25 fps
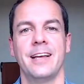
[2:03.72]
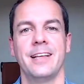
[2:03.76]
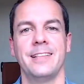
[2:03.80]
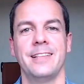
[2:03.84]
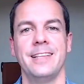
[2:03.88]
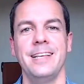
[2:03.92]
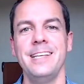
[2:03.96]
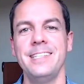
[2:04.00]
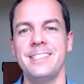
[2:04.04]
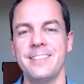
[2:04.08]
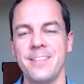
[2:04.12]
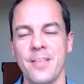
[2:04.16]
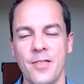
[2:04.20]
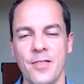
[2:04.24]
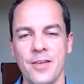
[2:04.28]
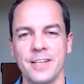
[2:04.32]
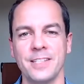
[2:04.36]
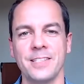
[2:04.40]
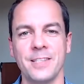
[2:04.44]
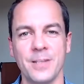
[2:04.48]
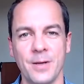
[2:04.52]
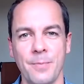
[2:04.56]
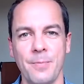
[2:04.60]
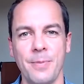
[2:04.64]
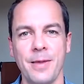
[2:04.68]
These are the things
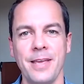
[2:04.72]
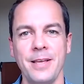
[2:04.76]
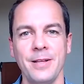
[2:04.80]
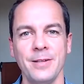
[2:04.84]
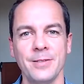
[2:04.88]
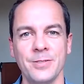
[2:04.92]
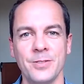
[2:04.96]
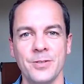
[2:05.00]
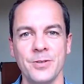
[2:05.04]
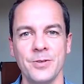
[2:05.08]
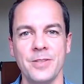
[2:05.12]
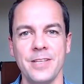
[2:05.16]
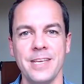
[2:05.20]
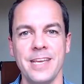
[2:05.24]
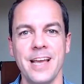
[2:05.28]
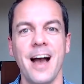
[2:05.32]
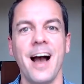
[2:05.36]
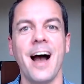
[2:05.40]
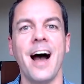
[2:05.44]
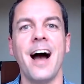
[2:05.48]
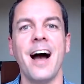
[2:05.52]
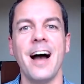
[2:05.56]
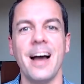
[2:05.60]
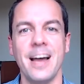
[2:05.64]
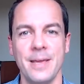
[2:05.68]
that appeal to the
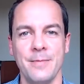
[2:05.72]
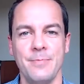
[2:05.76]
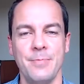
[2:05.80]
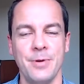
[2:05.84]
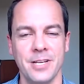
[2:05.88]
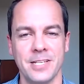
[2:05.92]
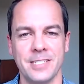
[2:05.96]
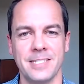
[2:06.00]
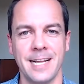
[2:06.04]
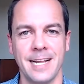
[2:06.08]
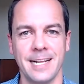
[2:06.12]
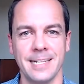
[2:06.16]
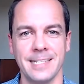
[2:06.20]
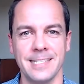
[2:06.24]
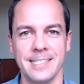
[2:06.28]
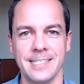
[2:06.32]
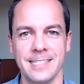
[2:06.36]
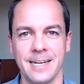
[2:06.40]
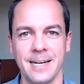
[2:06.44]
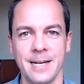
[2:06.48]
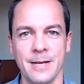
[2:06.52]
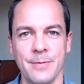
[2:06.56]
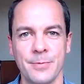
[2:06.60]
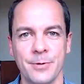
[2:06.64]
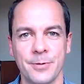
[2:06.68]
I personality
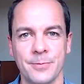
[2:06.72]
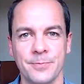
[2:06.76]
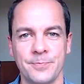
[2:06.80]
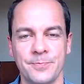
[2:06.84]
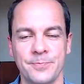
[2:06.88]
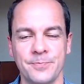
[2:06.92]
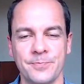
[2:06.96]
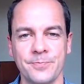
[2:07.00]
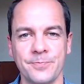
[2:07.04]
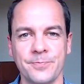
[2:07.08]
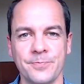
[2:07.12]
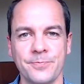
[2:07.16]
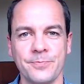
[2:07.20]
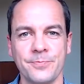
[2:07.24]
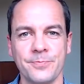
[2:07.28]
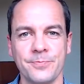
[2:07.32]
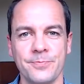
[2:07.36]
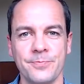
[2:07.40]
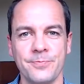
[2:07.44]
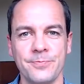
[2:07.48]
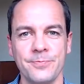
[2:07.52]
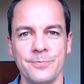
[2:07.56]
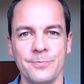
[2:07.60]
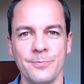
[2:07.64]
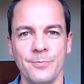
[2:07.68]
type.
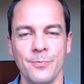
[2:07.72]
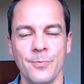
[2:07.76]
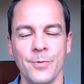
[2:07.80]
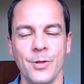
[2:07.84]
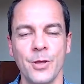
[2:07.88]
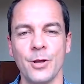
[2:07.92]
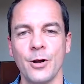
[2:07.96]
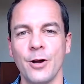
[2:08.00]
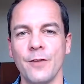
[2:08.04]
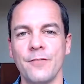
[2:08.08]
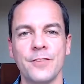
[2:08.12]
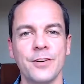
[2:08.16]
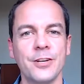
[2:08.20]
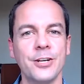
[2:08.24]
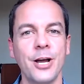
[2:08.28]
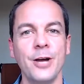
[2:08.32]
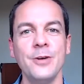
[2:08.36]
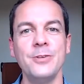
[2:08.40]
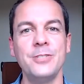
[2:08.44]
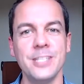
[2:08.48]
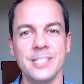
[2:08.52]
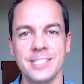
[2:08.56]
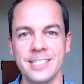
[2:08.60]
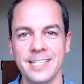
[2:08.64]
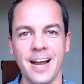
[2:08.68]
You'll often
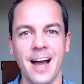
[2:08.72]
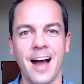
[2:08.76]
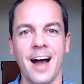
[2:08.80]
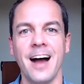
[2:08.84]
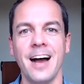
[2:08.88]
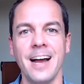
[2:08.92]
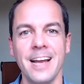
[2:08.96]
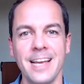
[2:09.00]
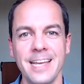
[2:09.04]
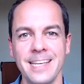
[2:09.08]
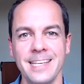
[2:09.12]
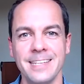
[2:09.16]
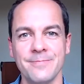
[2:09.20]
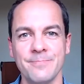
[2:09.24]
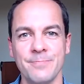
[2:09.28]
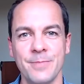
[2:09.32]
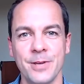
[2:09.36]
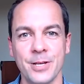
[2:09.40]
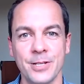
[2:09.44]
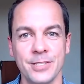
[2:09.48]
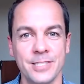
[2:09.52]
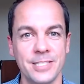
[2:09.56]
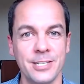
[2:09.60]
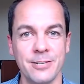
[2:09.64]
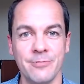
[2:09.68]
notice an I
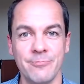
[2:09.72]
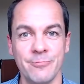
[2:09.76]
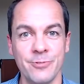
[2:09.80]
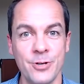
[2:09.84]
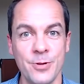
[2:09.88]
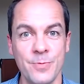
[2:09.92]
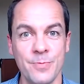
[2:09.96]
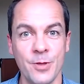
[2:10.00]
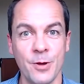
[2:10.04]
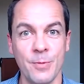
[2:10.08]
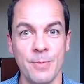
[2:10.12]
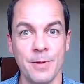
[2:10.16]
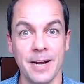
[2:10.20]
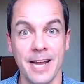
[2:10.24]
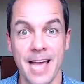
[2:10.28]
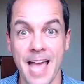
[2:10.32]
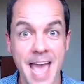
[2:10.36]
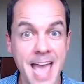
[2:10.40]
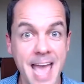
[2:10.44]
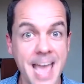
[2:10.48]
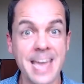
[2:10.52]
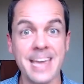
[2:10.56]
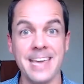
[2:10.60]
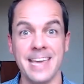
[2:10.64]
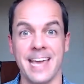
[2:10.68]
because in a room, they'll be like,
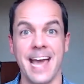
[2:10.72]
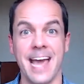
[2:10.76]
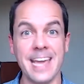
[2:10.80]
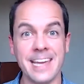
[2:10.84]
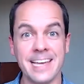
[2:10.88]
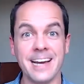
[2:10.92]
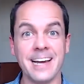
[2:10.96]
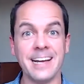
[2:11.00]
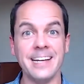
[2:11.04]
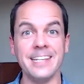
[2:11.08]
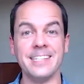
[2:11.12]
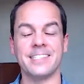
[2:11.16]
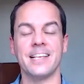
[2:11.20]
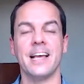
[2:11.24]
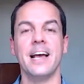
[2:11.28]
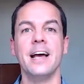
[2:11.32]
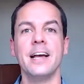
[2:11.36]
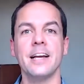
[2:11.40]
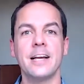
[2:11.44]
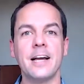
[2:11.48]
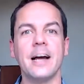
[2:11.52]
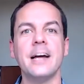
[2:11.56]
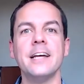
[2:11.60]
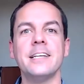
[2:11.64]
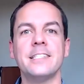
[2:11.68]
hey
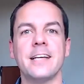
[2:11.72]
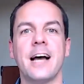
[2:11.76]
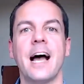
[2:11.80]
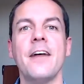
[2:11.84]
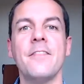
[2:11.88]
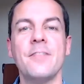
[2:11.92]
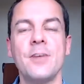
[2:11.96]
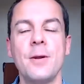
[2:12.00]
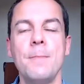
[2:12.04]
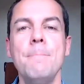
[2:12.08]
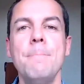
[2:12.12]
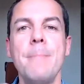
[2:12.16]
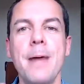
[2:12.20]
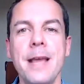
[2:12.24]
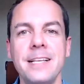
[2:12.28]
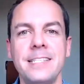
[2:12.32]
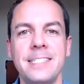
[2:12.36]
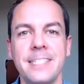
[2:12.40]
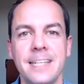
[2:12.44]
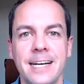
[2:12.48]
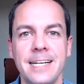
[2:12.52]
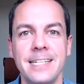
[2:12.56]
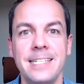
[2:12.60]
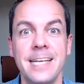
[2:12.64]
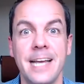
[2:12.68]
guys, I have an
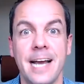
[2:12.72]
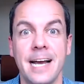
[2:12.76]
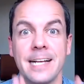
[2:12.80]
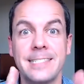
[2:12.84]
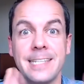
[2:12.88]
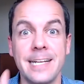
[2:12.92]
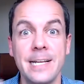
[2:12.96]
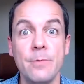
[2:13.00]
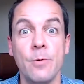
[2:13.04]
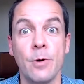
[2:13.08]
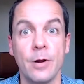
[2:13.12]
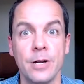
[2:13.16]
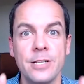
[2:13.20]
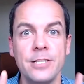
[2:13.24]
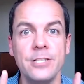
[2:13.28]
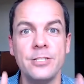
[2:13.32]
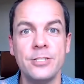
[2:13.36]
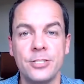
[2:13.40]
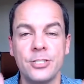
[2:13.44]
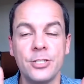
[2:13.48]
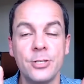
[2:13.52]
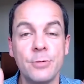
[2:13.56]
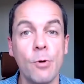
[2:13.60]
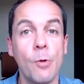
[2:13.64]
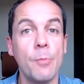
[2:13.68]
amazing idea. I tell you what,
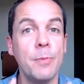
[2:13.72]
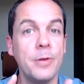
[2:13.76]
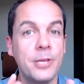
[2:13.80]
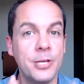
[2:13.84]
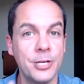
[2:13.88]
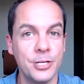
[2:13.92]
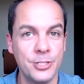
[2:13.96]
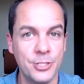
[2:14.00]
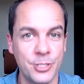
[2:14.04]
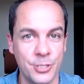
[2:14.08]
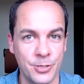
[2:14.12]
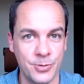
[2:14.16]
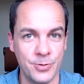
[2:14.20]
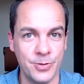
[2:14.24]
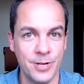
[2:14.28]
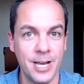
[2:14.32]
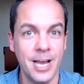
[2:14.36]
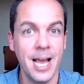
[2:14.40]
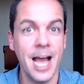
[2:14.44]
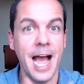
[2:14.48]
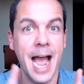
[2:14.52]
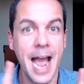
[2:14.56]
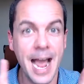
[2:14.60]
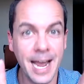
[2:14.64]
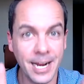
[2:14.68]
you know what we could do?
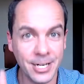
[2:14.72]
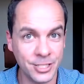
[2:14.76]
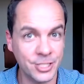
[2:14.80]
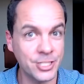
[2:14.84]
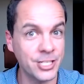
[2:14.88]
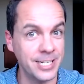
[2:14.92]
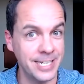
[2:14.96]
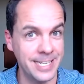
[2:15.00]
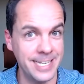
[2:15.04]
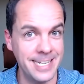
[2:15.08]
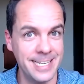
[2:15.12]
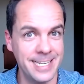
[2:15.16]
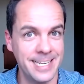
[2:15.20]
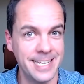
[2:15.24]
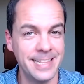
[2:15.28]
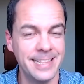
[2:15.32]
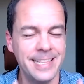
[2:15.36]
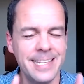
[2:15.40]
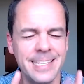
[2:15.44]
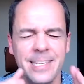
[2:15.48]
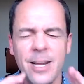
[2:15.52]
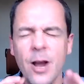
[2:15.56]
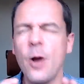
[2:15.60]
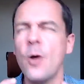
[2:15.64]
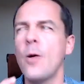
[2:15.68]
Actually,
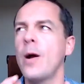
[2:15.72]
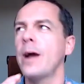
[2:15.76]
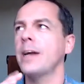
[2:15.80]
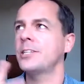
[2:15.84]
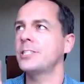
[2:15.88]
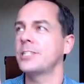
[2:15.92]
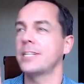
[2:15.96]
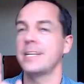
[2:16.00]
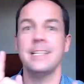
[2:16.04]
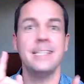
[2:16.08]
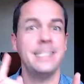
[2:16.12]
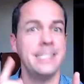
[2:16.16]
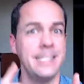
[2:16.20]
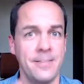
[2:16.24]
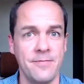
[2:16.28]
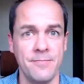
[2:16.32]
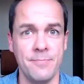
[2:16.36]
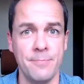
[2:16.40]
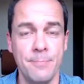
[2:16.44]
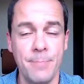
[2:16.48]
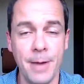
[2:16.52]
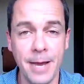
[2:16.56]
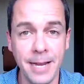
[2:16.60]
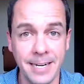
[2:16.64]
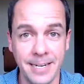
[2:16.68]
this is
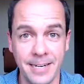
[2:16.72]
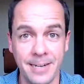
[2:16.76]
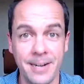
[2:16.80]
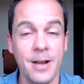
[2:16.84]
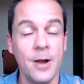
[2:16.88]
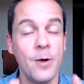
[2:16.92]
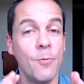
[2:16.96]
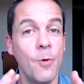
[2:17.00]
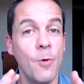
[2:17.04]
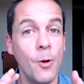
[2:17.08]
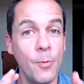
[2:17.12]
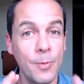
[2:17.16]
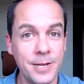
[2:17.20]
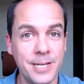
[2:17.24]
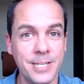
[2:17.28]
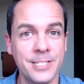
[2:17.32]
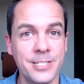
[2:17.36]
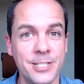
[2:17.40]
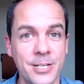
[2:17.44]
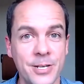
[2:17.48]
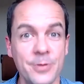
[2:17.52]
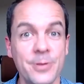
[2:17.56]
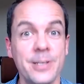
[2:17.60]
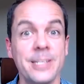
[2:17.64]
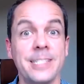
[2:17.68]
even better. What we could
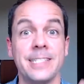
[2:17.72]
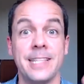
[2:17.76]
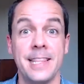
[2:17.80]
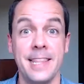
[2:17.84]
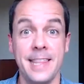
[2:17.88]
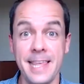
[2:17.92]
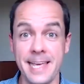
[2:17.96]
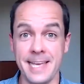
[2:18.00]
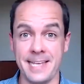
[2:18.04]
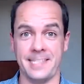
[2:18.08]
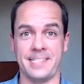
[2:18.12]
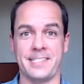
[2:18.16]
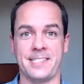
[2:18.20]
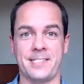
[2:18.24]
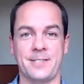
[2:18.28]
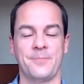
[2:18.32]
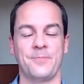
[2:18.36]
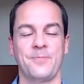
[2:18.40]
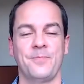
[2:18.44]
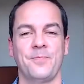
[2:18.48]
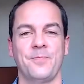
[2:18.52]
do is this.